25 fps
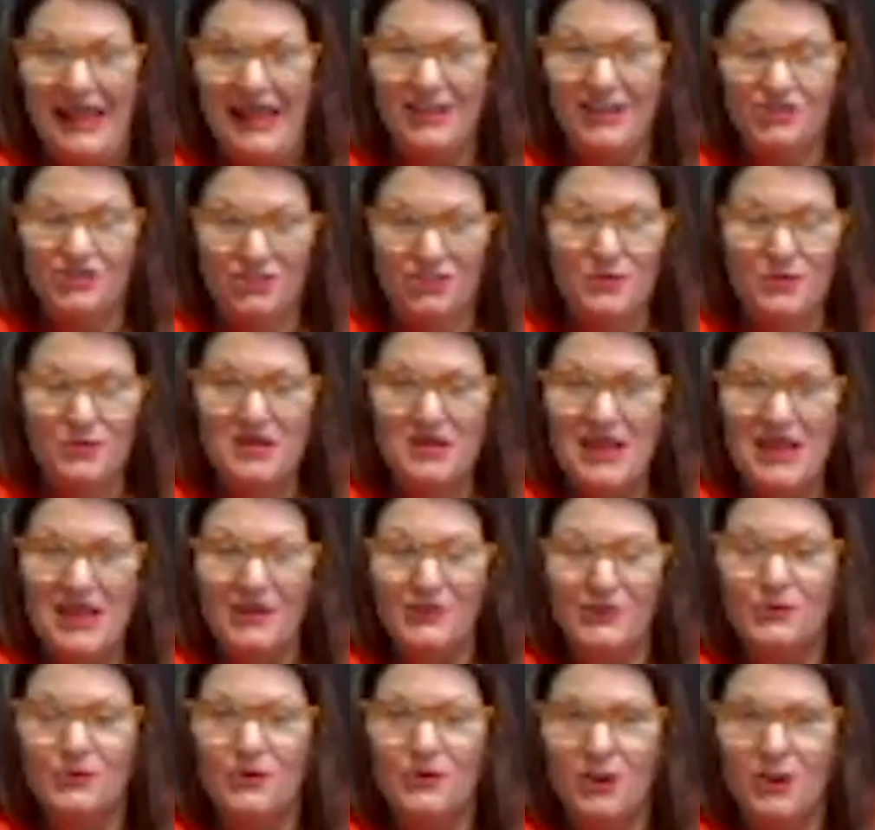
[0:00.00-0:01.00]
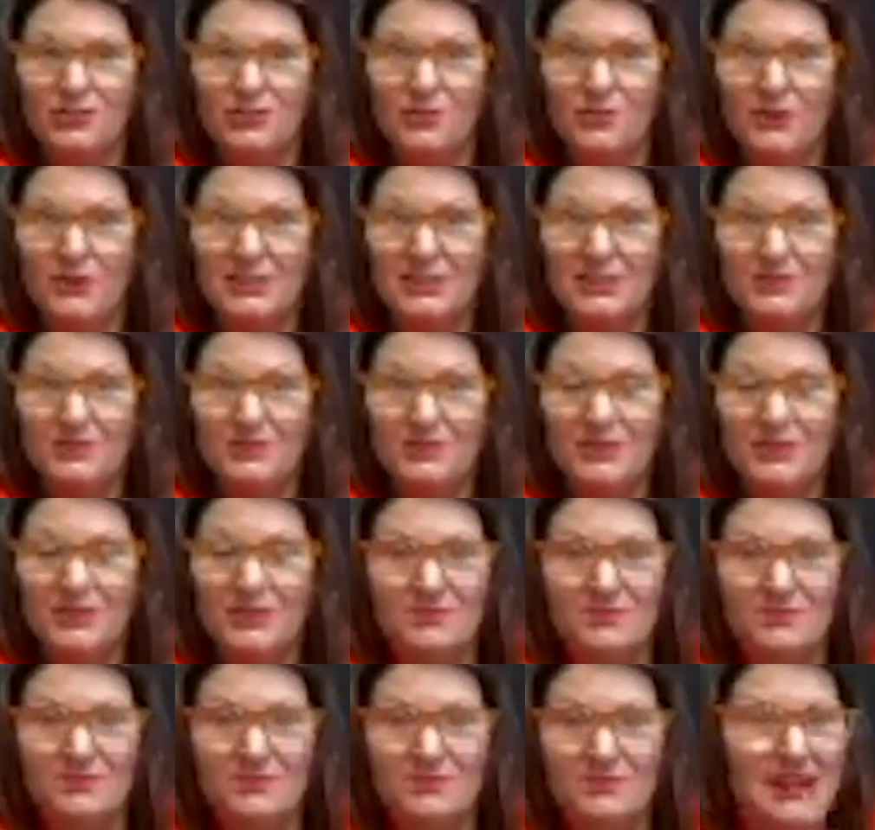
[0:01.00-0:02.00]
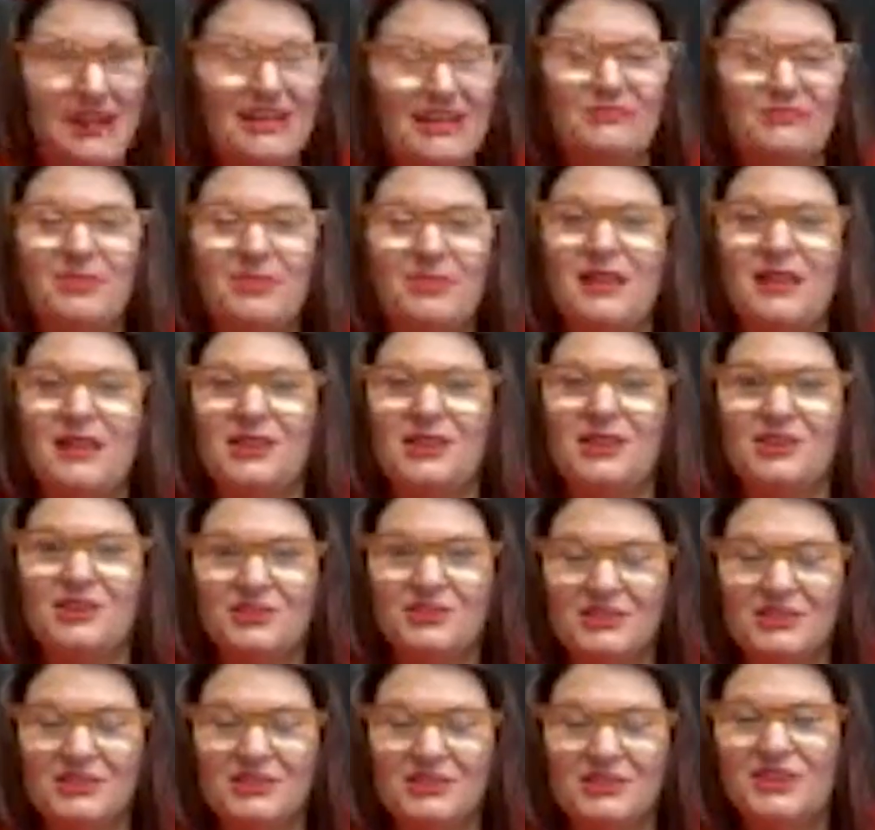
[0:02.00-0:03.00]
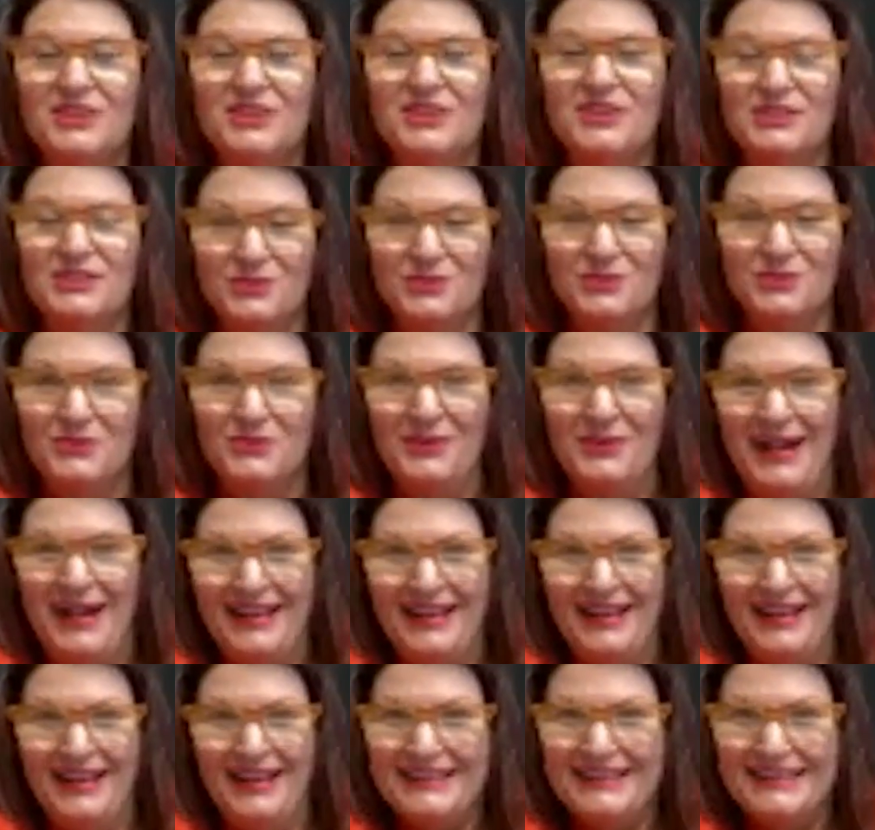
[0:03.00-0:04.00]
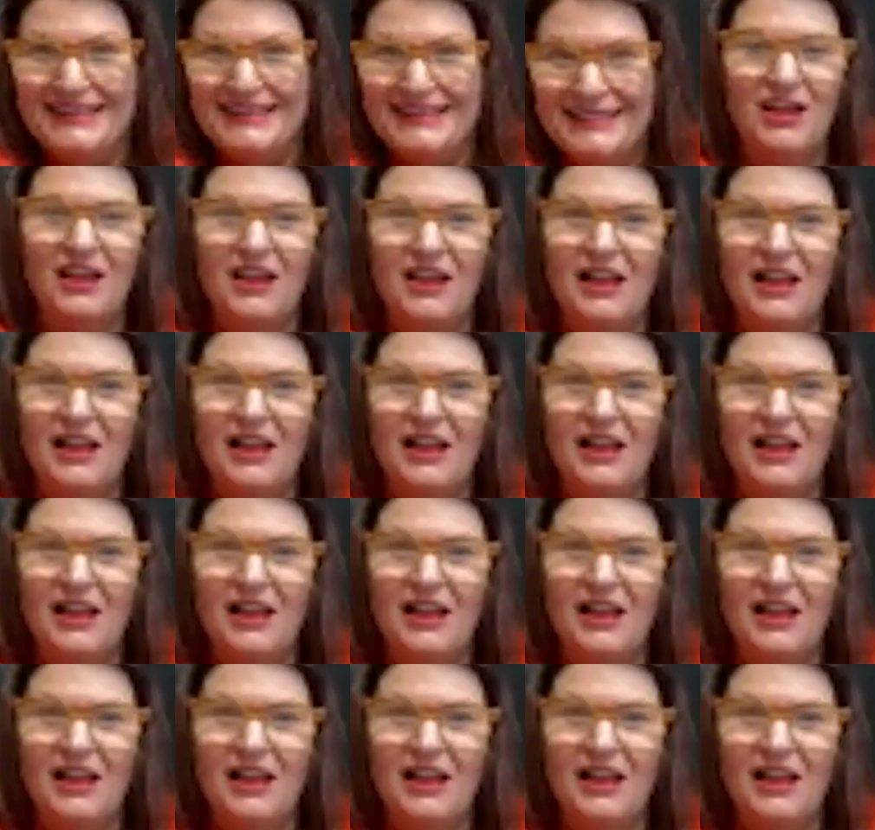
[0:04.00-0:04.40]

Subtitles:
shown a natural consequence, which might have been some physical violence.